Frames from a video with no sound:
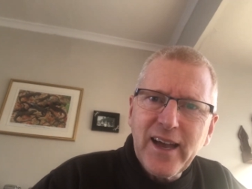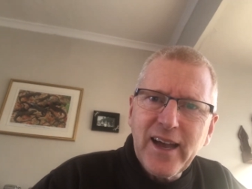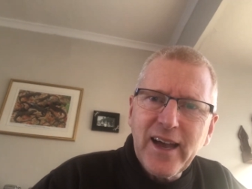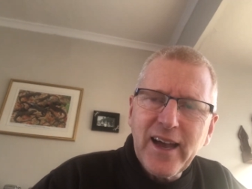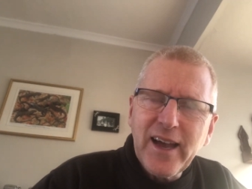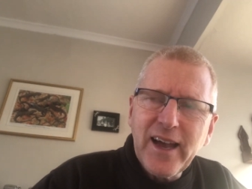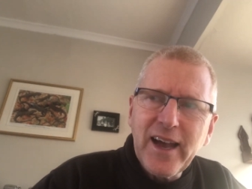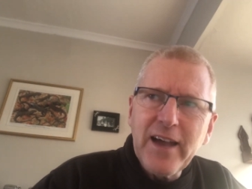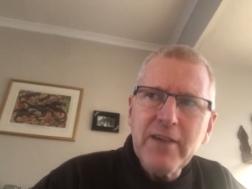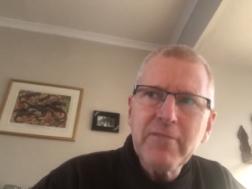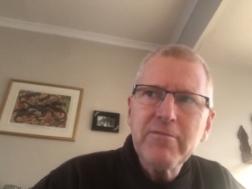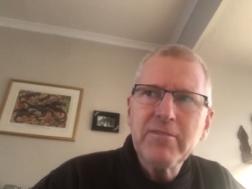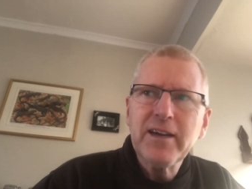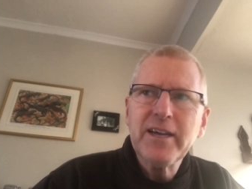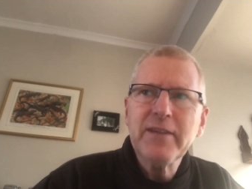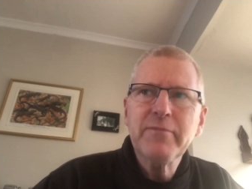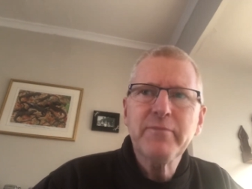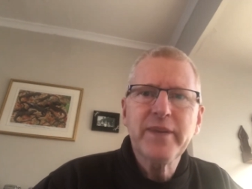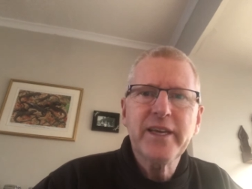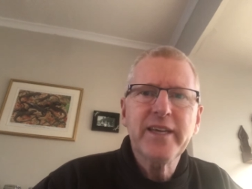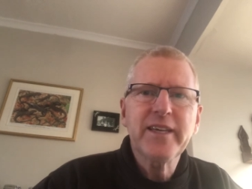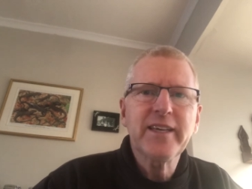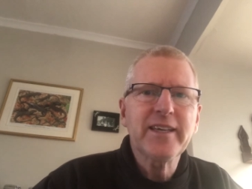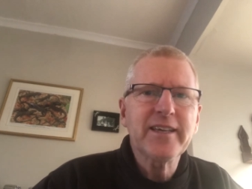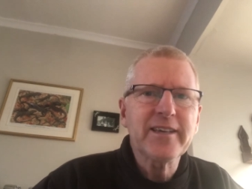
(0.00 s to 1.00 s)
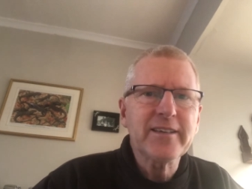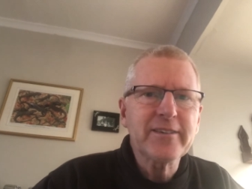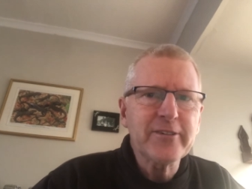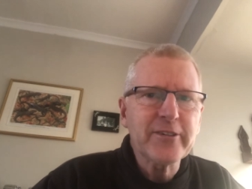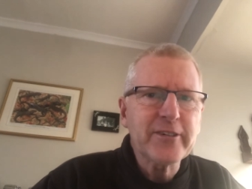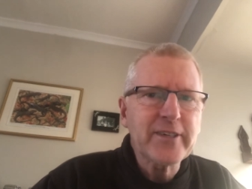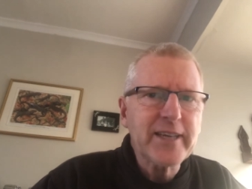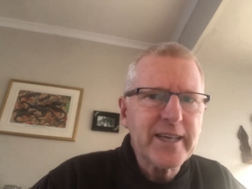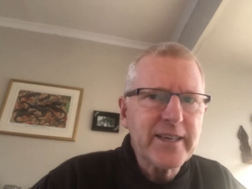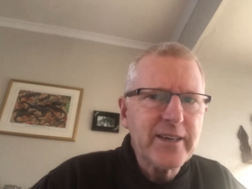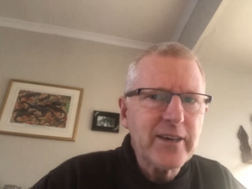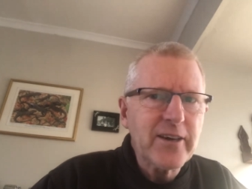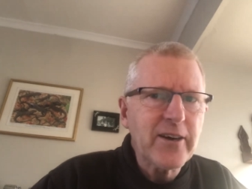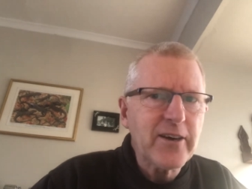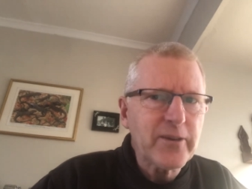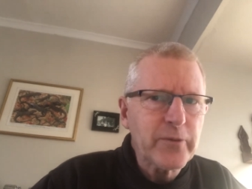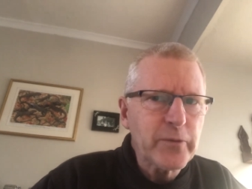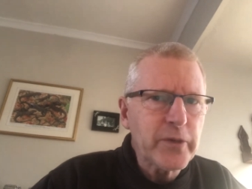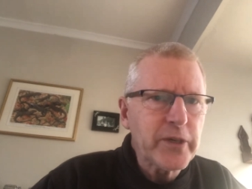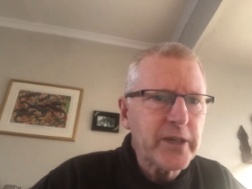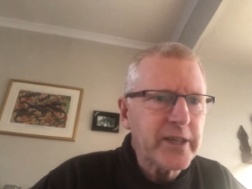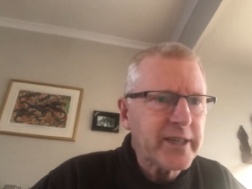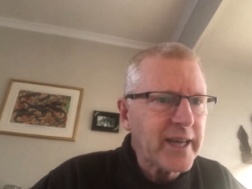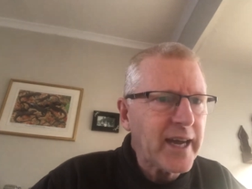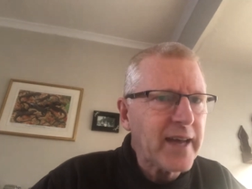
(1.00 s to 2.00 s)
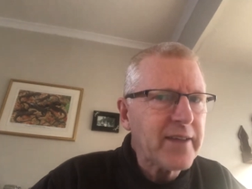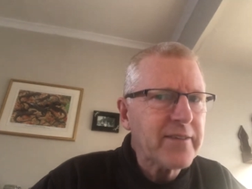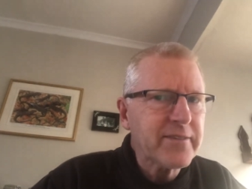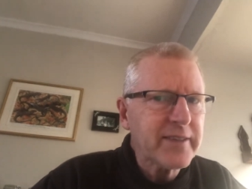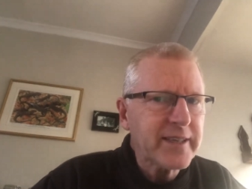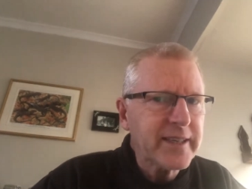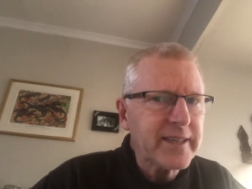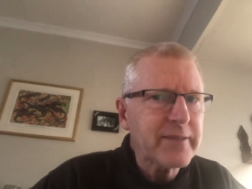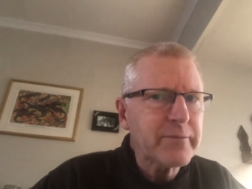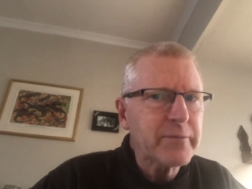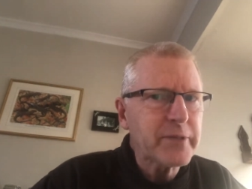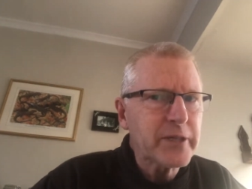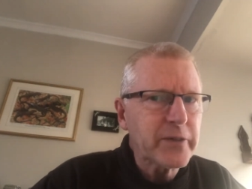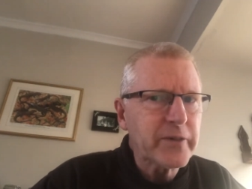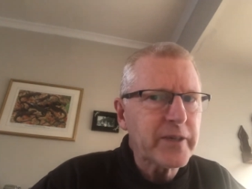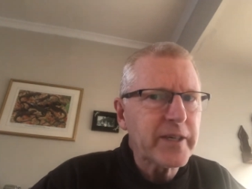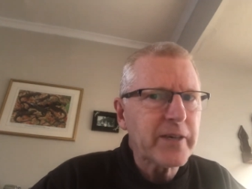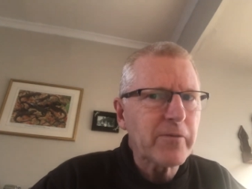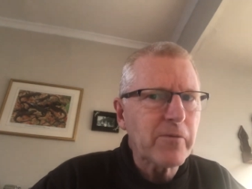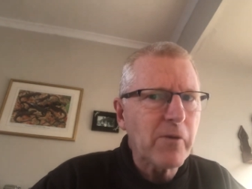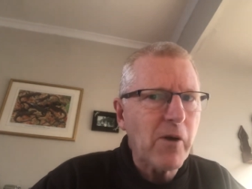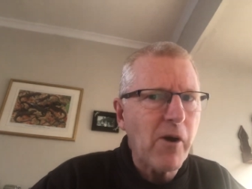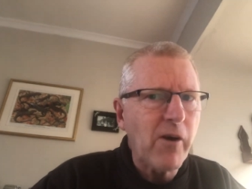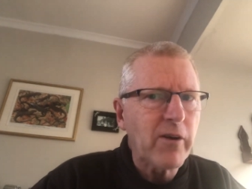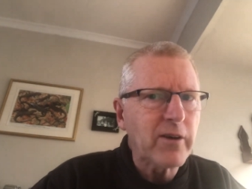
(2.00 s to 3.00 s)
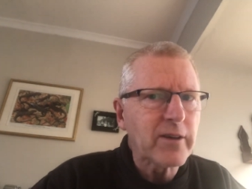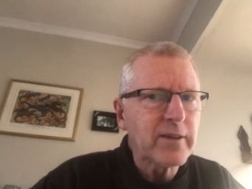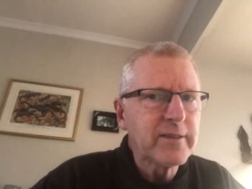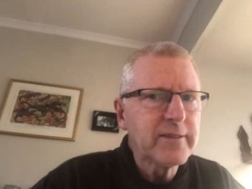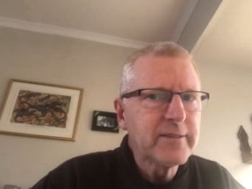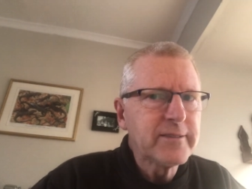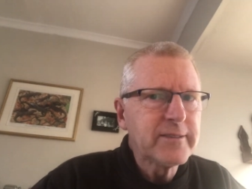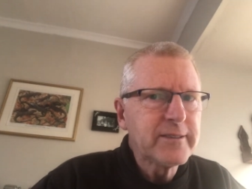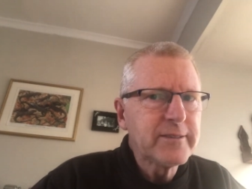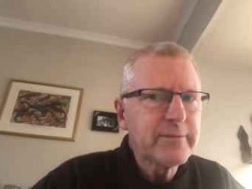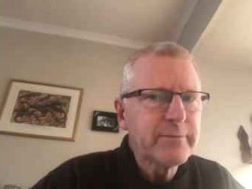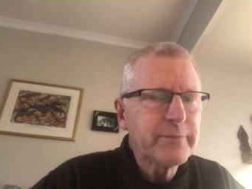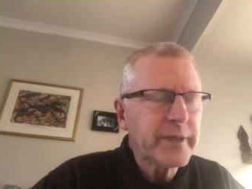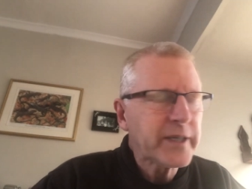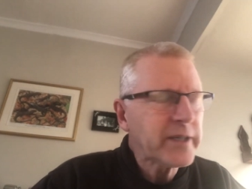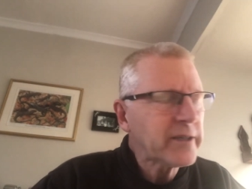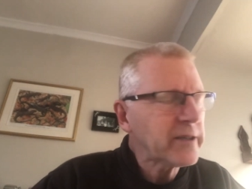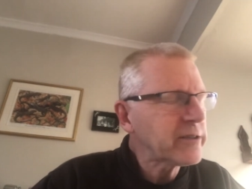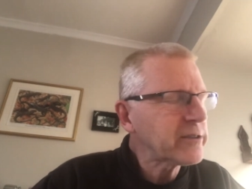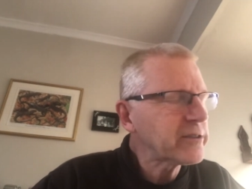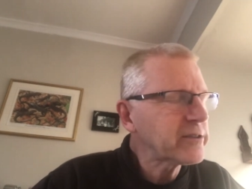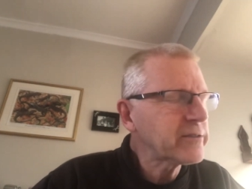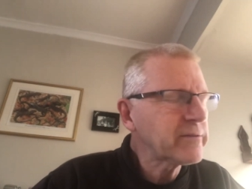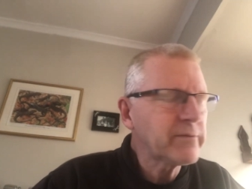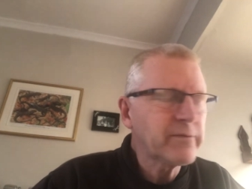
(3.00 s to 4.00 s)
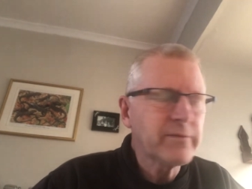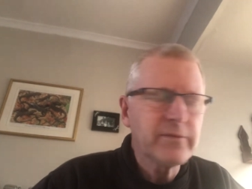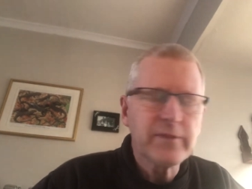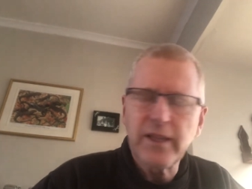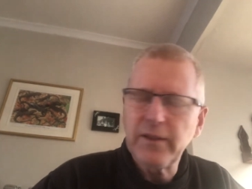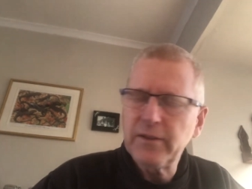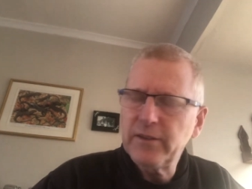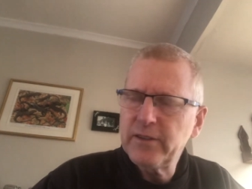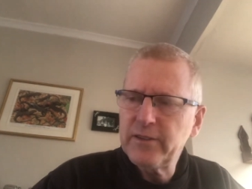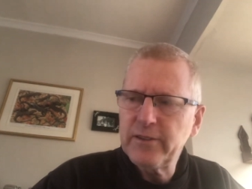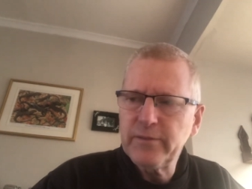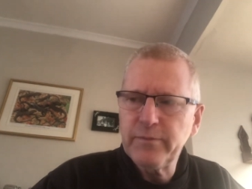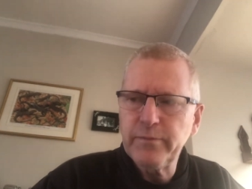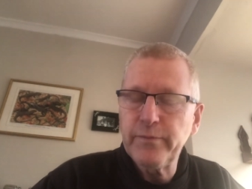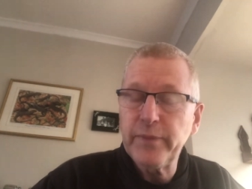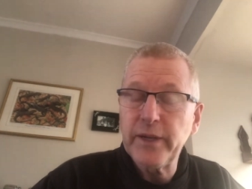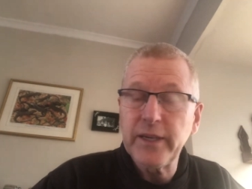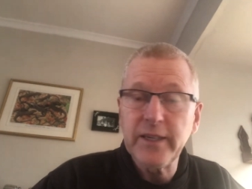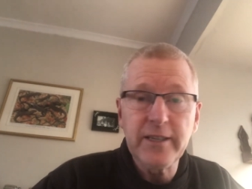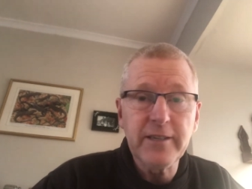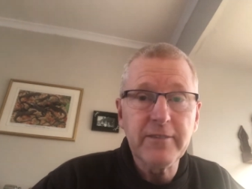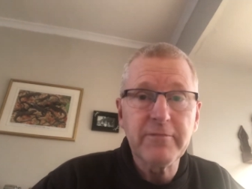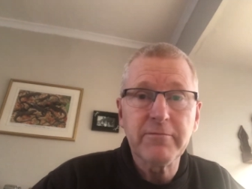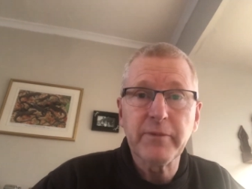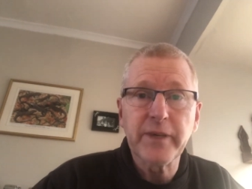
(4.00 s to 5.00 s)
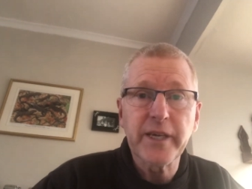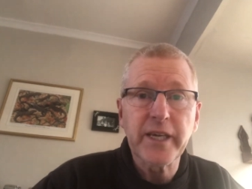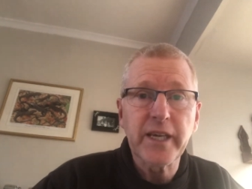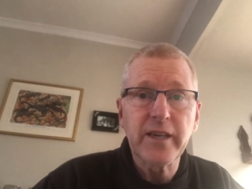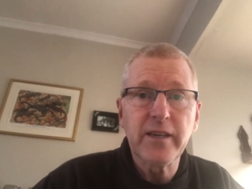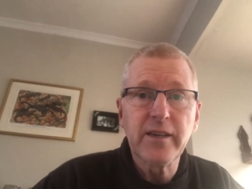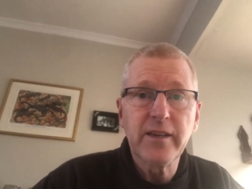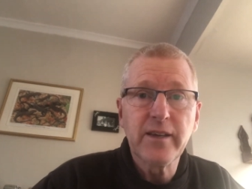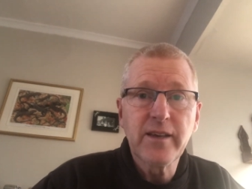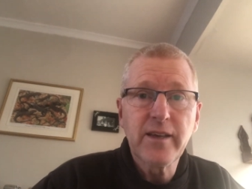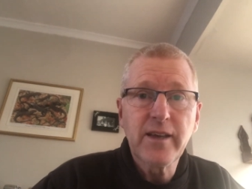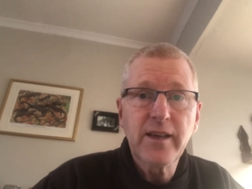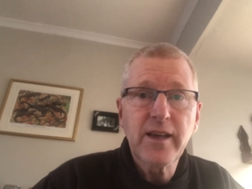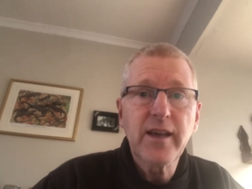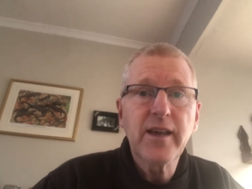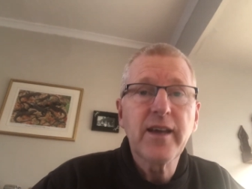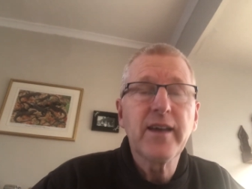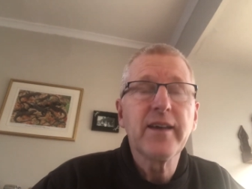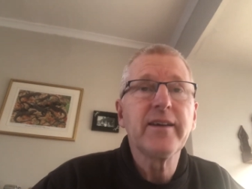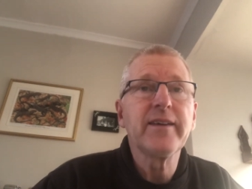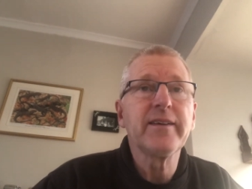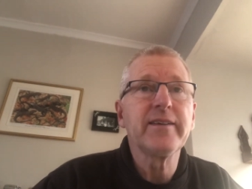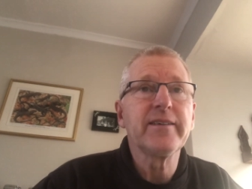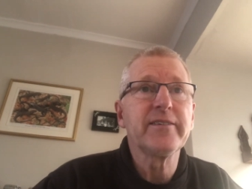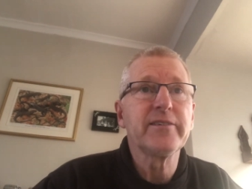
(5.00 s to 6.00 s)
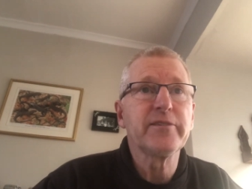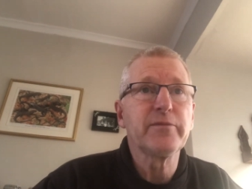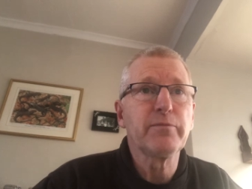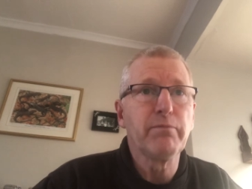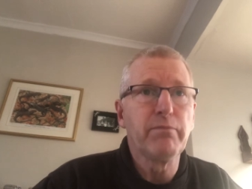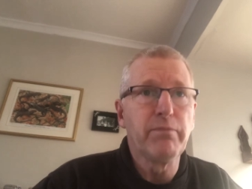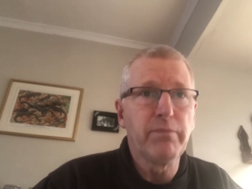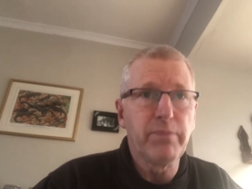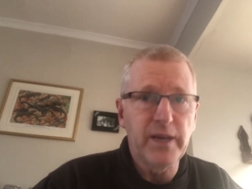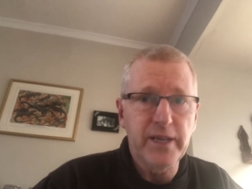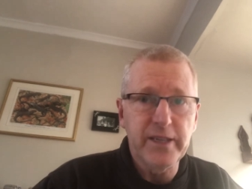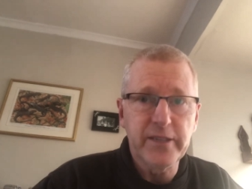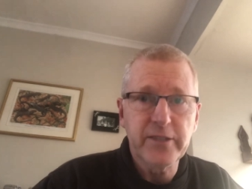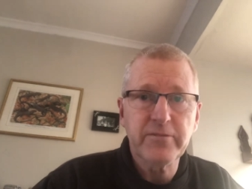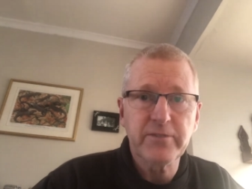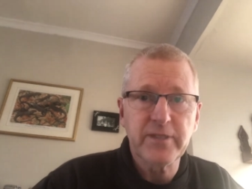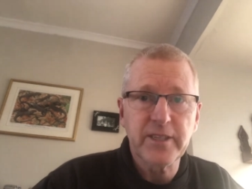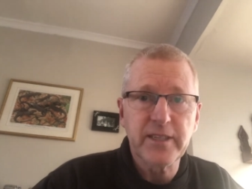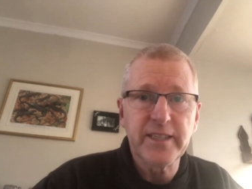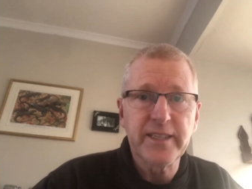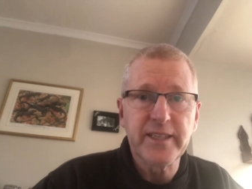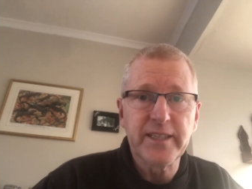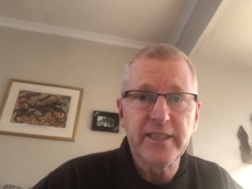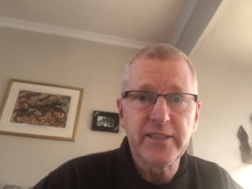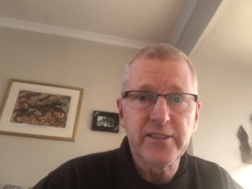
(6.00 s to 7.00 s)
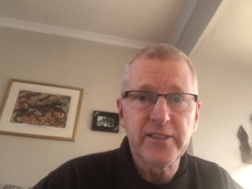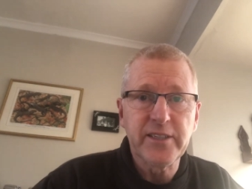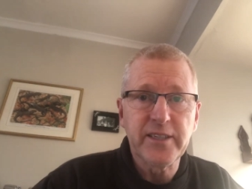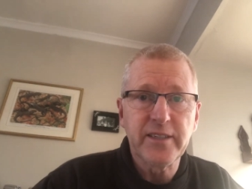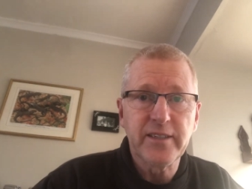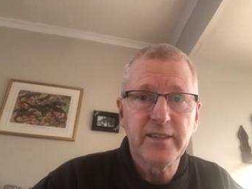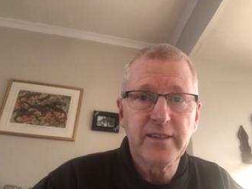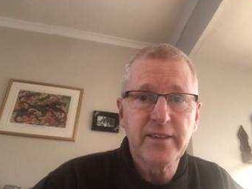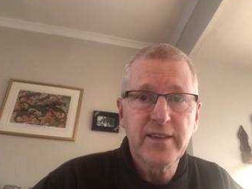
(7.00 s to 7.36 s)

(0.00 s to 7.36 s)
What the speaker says: If I'm making it look like hard work, I think I'm doing it wrong. Because, believe me, it is blissfully easy.